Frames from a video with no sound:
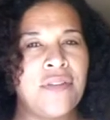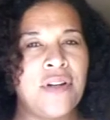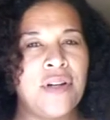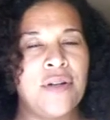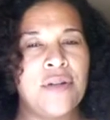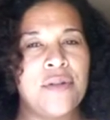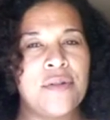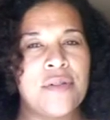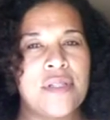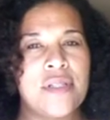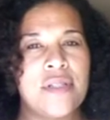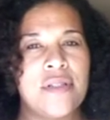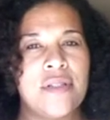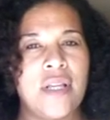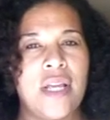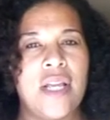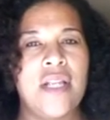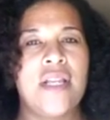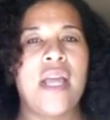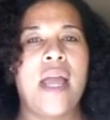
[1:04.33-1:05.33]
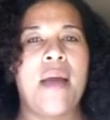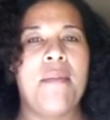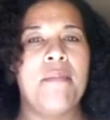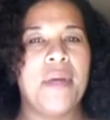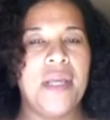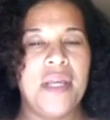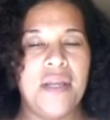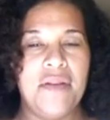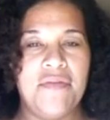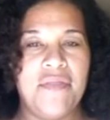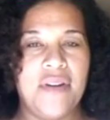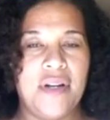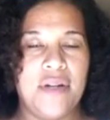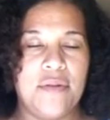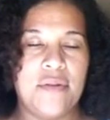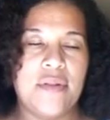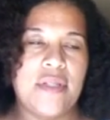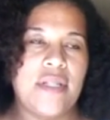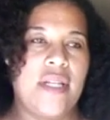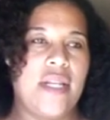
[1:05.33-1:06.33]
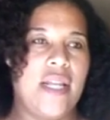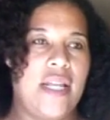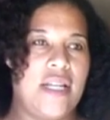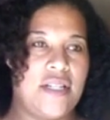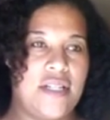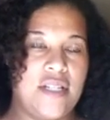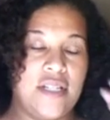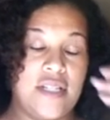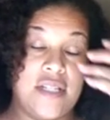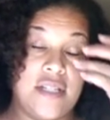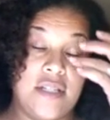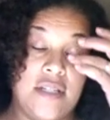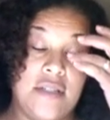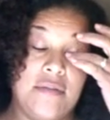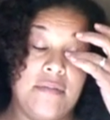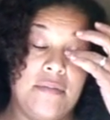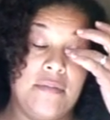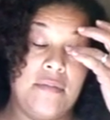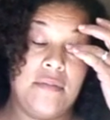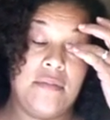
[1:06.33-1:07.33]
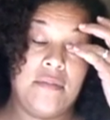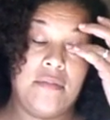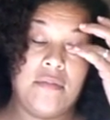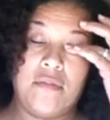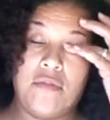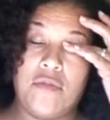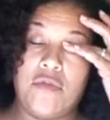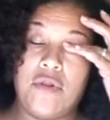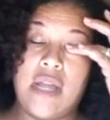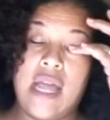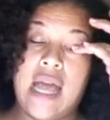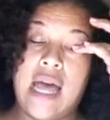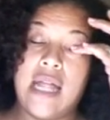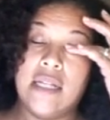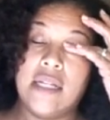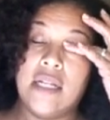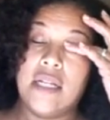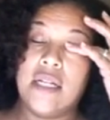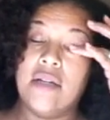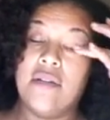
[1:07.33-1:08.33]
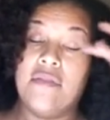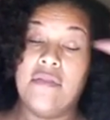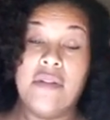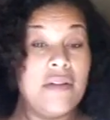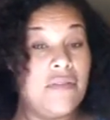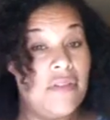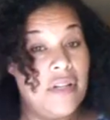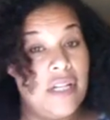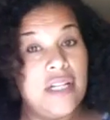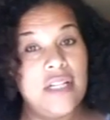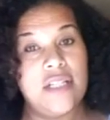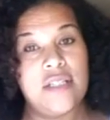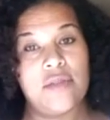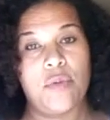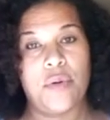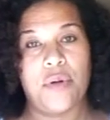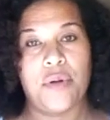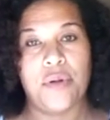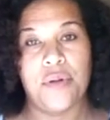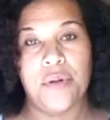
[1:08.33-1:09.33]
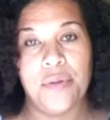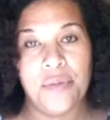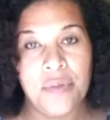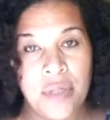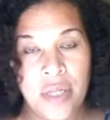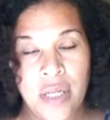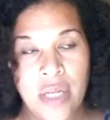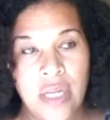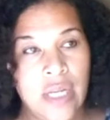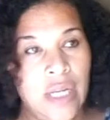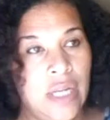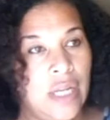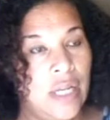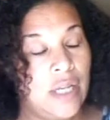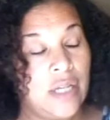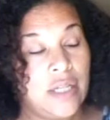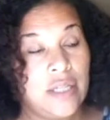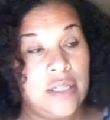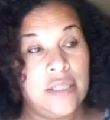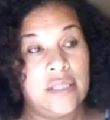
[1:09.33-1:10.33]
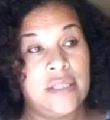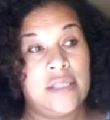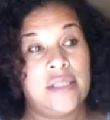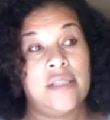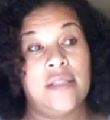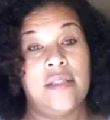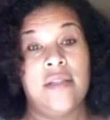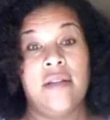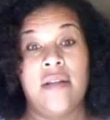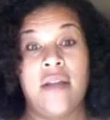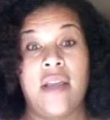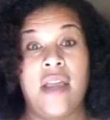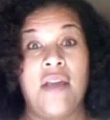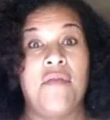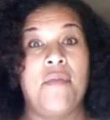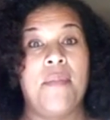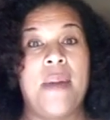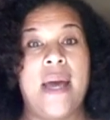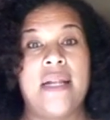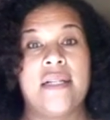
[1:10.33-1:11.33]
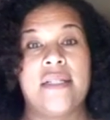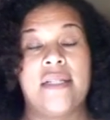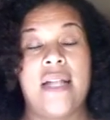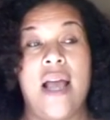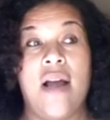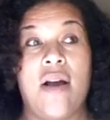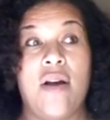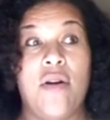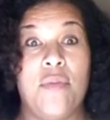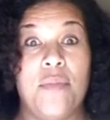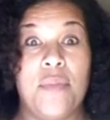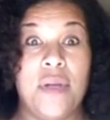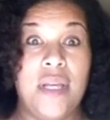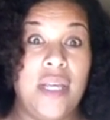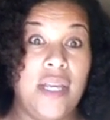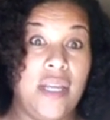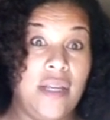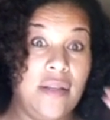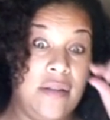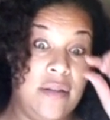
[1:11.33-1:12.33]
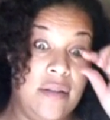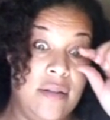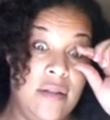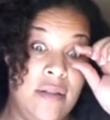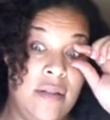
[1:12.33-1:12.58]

folks and you got mean folks, and that's just the reality of living in this world, because everybody's not going to be